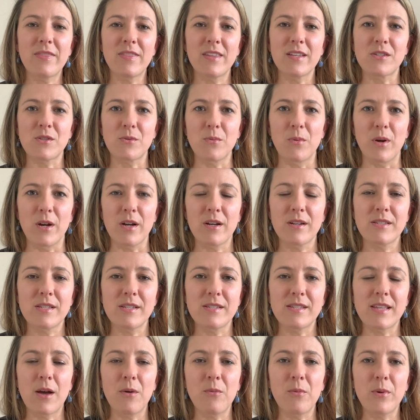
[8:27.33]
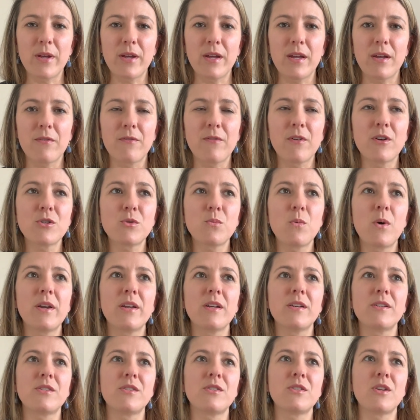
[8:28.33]
this works is that we first want
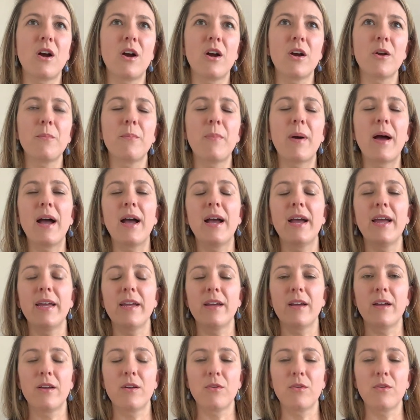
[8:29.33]
to start by